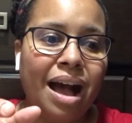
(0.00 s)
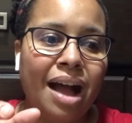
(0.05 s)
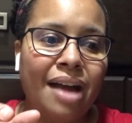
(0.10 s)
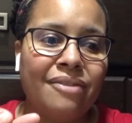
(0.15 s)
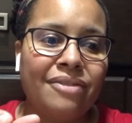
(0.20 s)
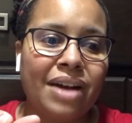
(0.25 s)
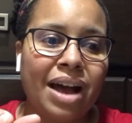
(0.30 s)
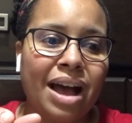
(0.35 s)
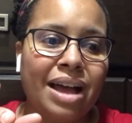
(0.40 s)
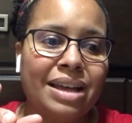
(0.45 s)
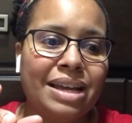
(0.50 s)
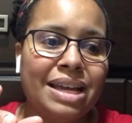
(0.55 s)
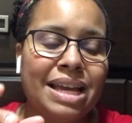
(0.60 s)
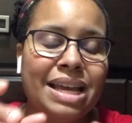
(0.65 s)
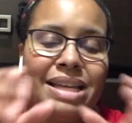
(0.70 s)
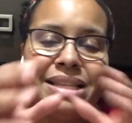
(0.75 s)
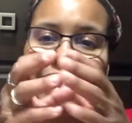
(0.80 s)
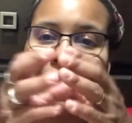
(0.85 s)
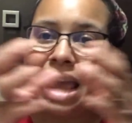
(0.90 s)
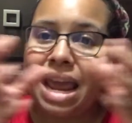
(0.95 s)
I've got
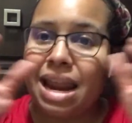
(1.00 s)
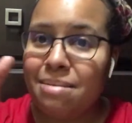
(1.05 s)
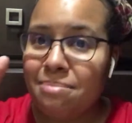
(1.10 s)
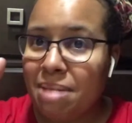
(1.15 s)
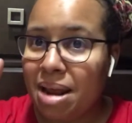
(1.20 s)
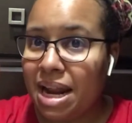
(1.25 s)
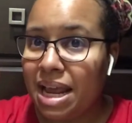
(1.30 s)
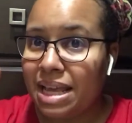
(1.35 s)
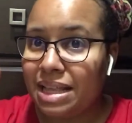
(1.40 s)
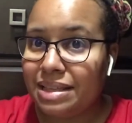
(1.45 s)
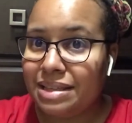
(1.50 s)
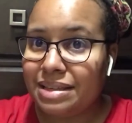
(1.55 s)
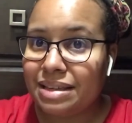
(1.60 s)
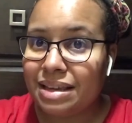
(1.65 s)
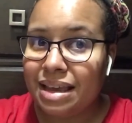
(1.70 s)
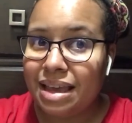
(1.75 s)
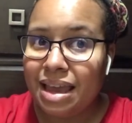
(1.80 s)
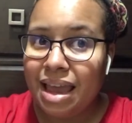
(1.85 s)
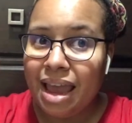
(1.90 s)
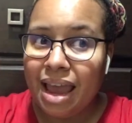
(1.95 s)
10 minutes.
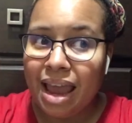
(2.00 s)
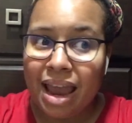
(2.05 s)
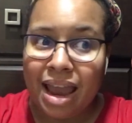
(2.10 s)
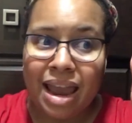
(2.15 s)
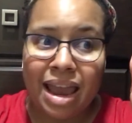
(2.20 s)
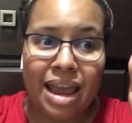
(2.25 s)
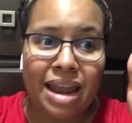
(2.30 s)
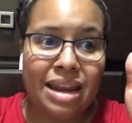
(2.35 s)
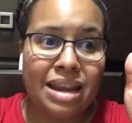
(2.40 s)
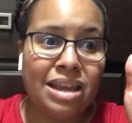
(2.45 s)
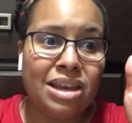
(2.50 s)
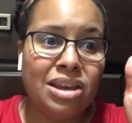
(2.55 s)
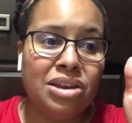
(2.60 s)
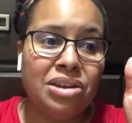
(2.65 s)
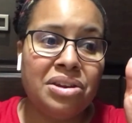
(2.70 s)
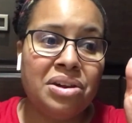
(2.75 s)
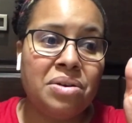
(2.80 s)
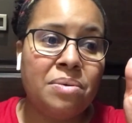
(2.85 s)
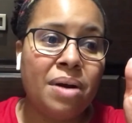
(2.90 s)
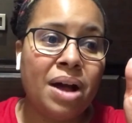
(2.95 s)
And you
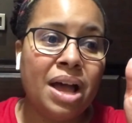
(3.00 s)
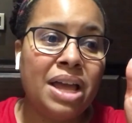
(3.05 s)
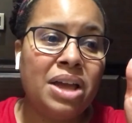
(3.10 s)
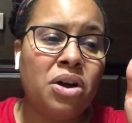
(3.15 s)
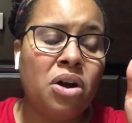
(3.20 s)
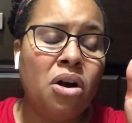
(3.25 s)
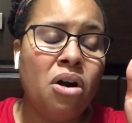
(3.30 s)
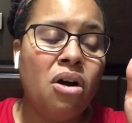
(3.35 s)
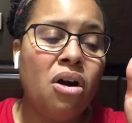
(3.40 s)
know what?